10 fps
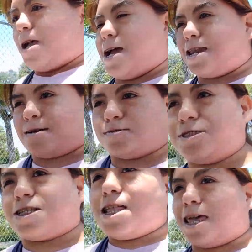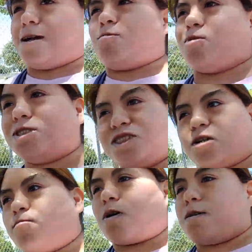And I was like, what did
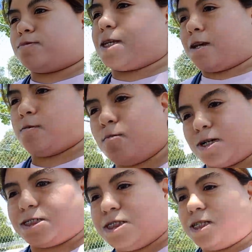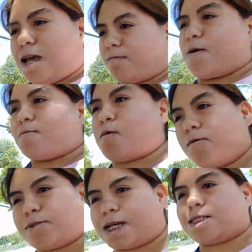your mom say? And she's like, my
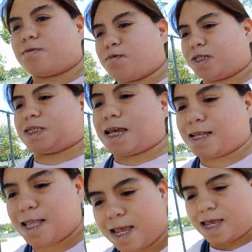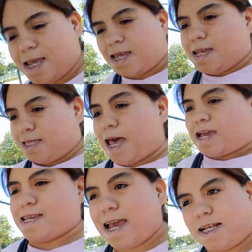mom texted me saying
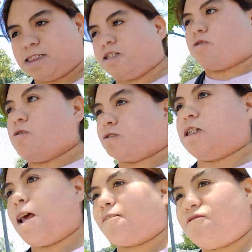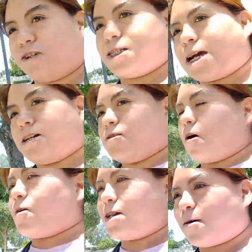that, yes, you know, on July 1st I could go.
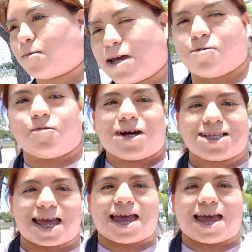And I'm like, what the